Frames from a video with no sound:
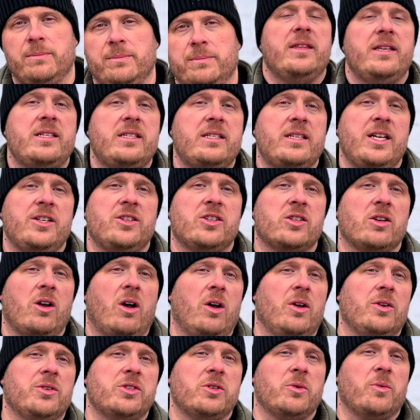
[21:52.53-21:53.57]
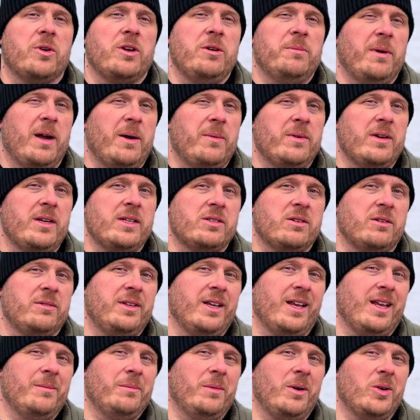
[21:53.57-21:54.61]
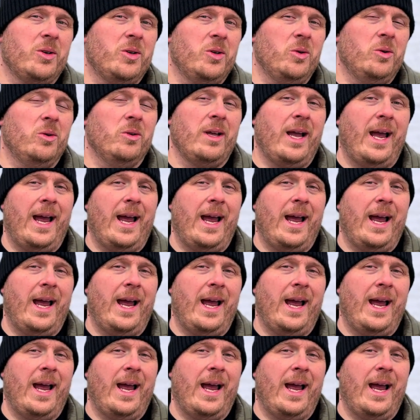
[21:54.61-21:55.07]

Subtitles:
This stage is also where you might want to start thinking about Google